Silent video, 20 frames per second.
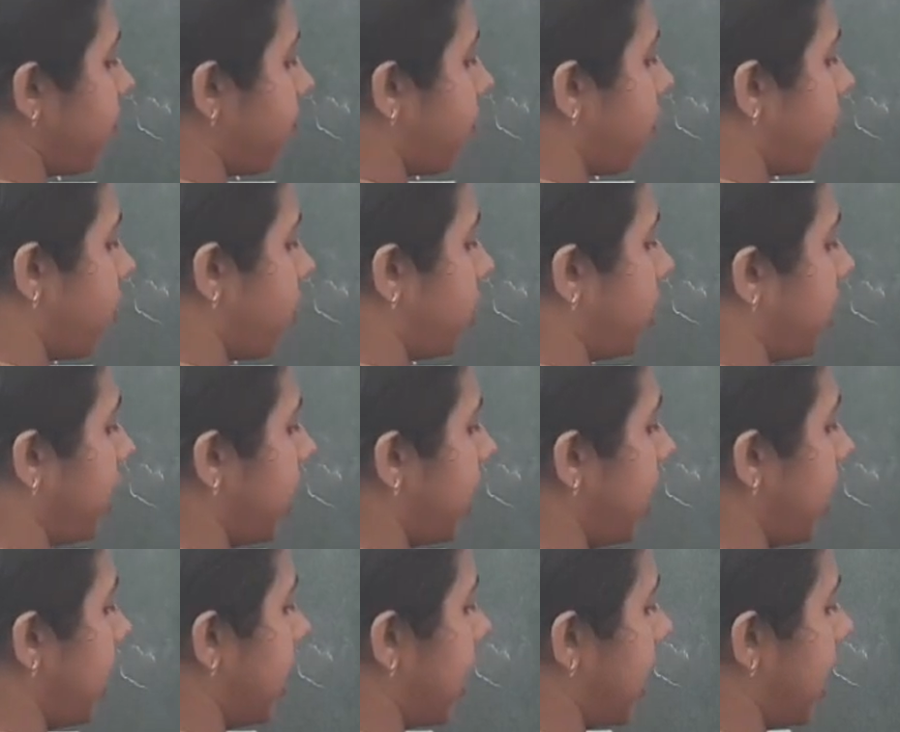
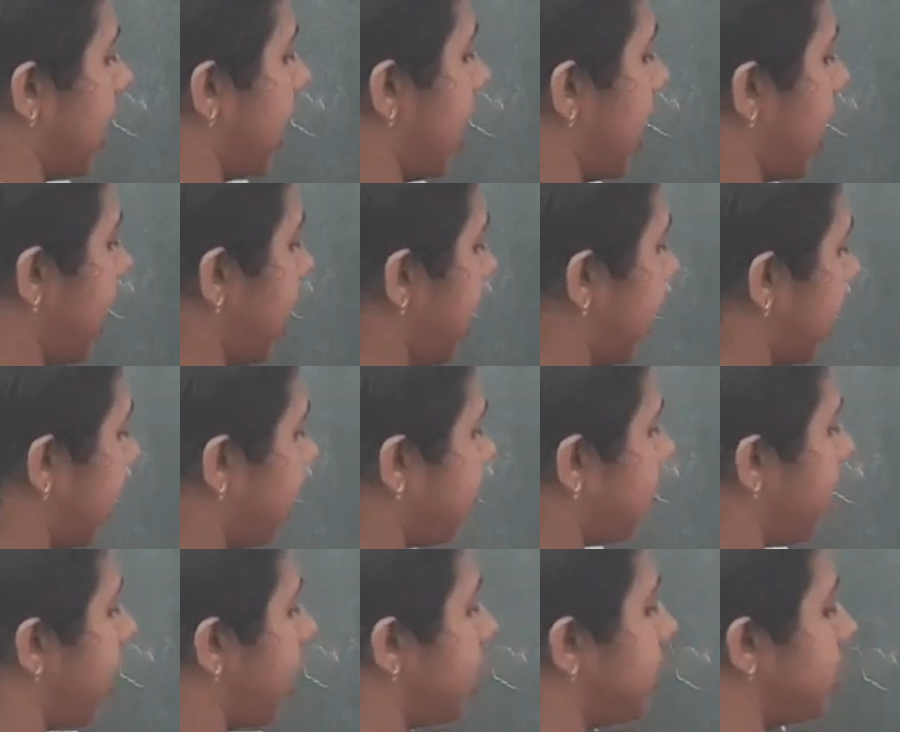40. The
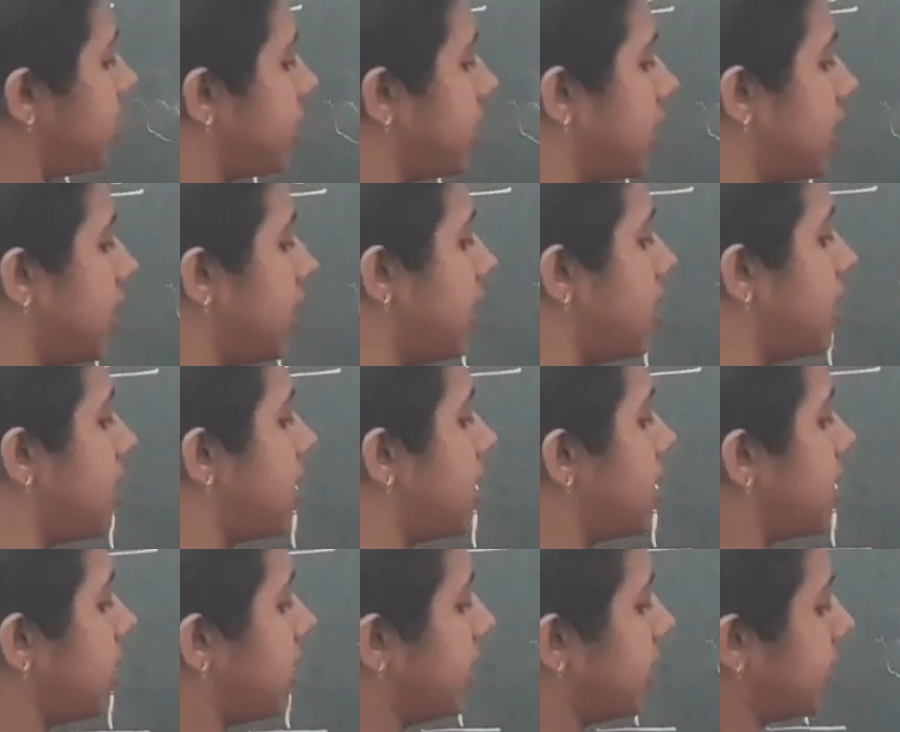remainder
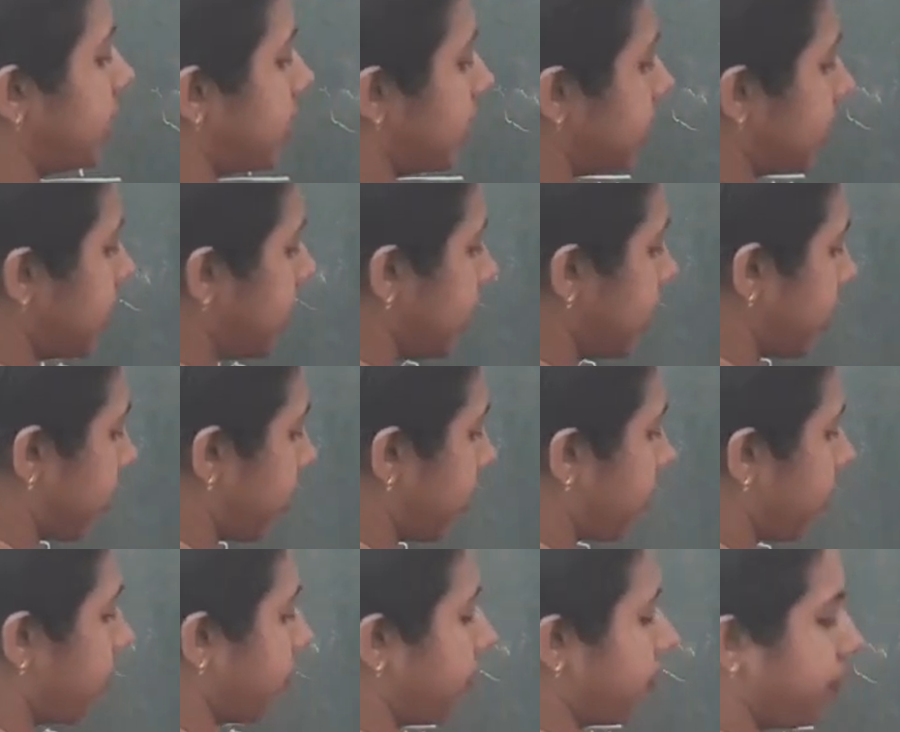
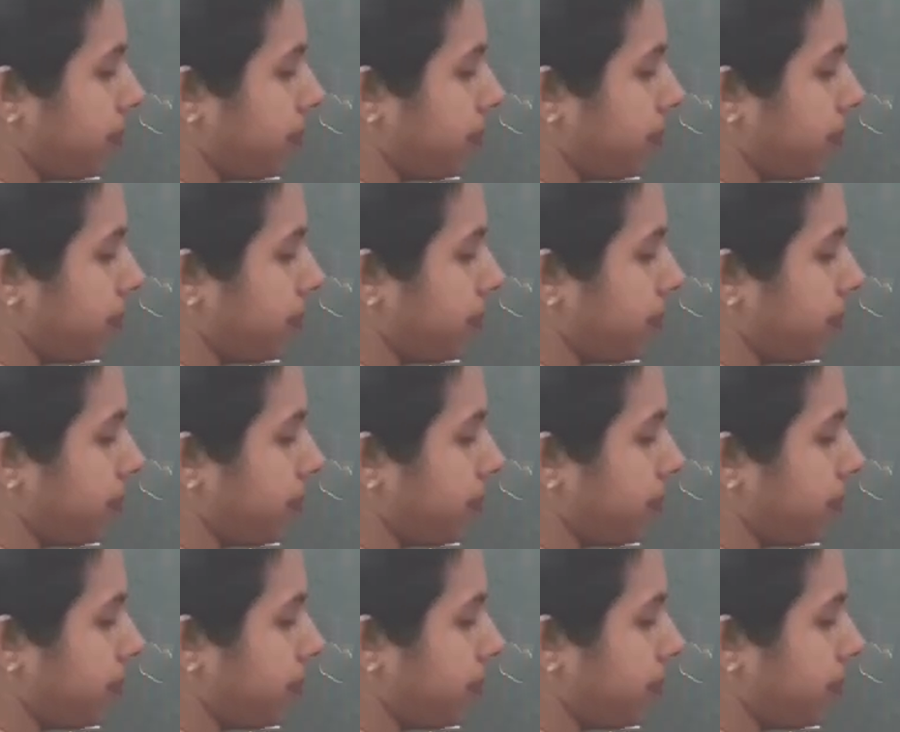0.